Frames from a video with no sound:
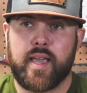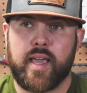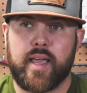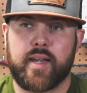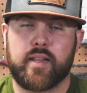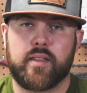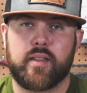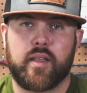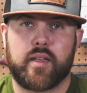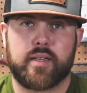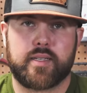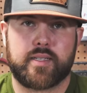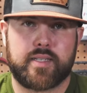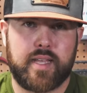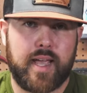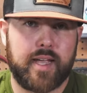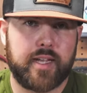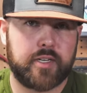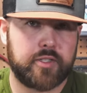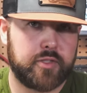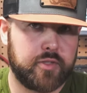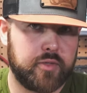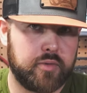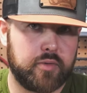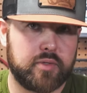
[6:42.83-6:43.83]
and a lot of
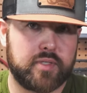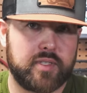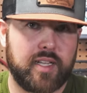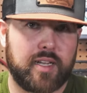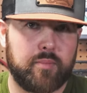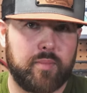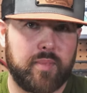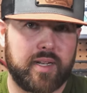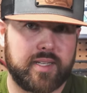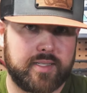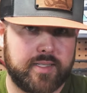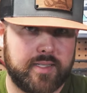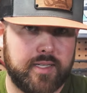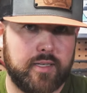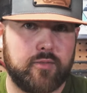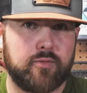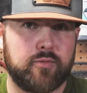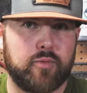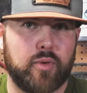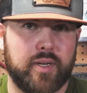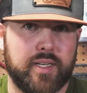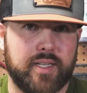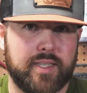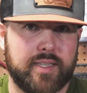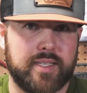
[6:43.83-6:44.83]
tack shooters like
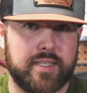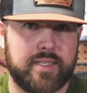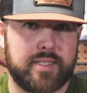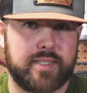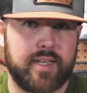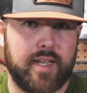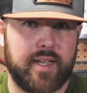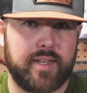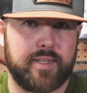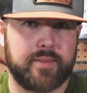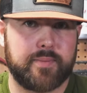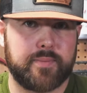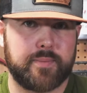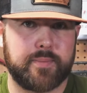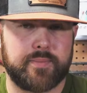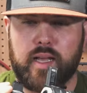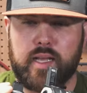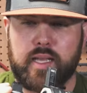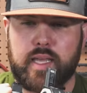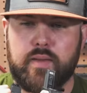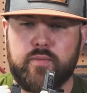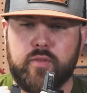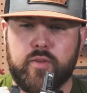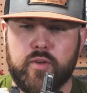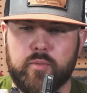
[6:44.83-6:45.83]
myself running this sight.
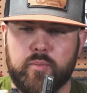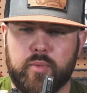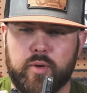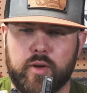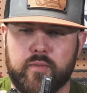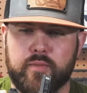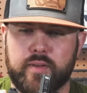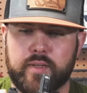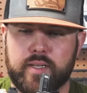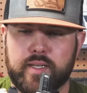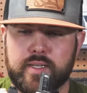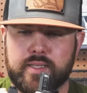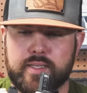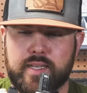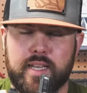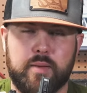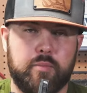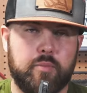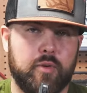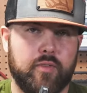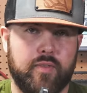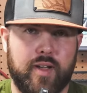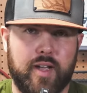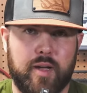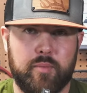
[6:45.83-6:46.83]
I'll give you a perfect
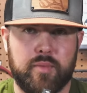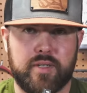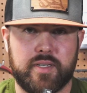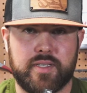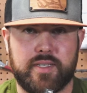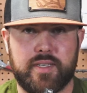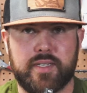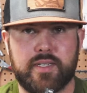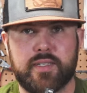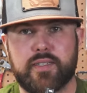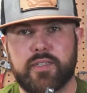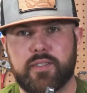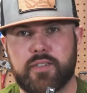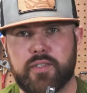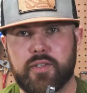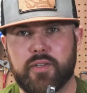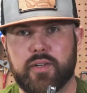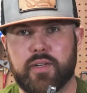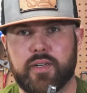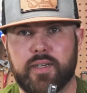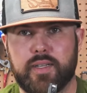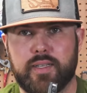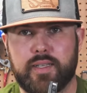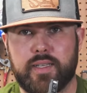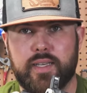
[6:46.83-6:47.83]
example of how much distance you're
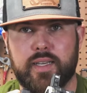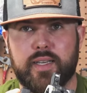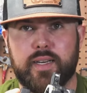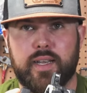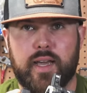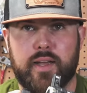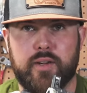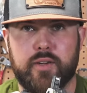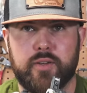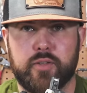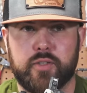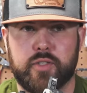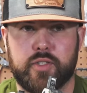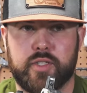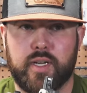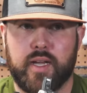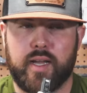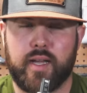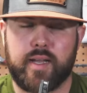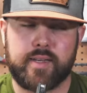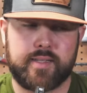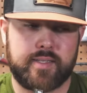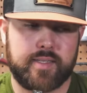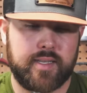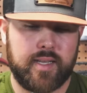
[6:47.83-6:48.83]
going to get out of your
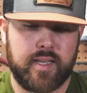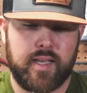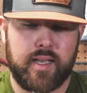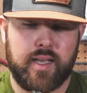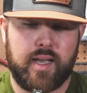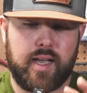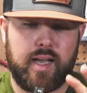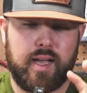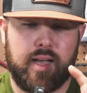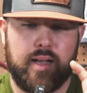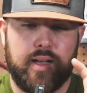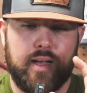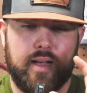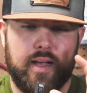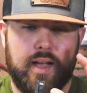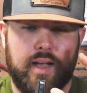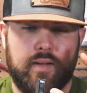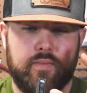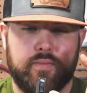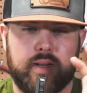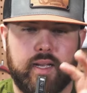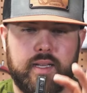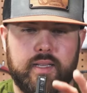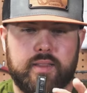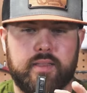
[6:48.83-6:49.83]
shot.
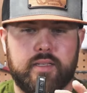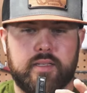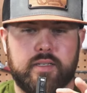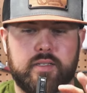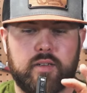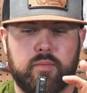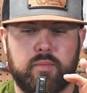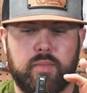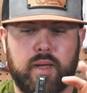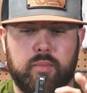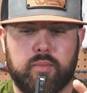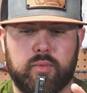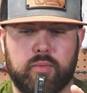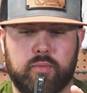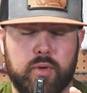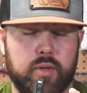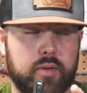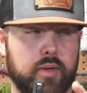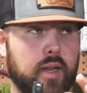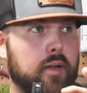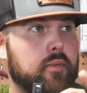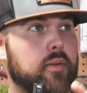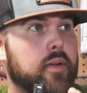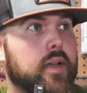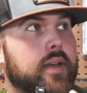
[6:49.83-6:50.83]
I've got this on my, well,
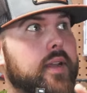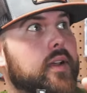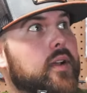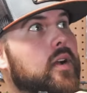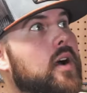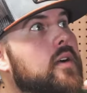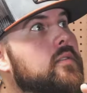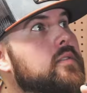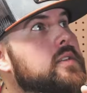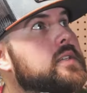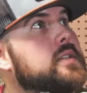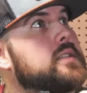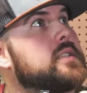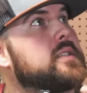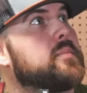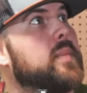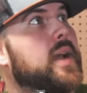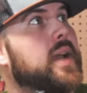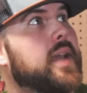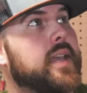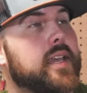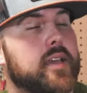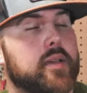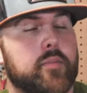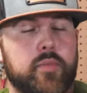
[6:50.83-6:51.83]
not right now, obviously it's in my
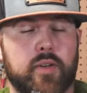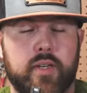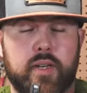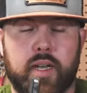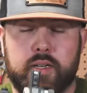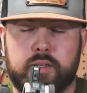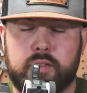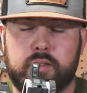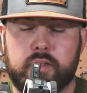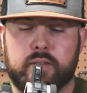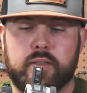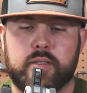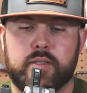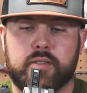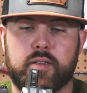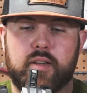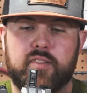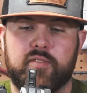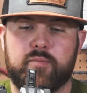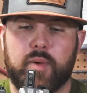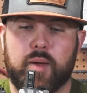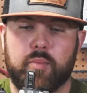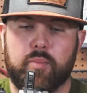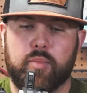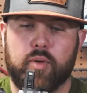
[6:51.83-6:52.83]
hand, but I took this
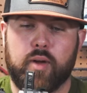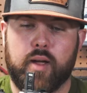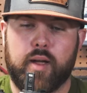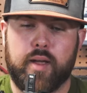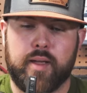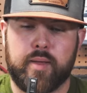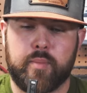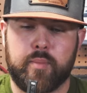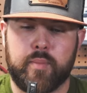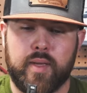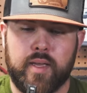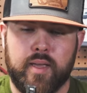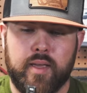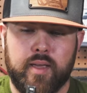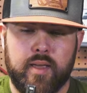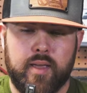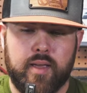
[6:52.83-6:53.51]
off my prime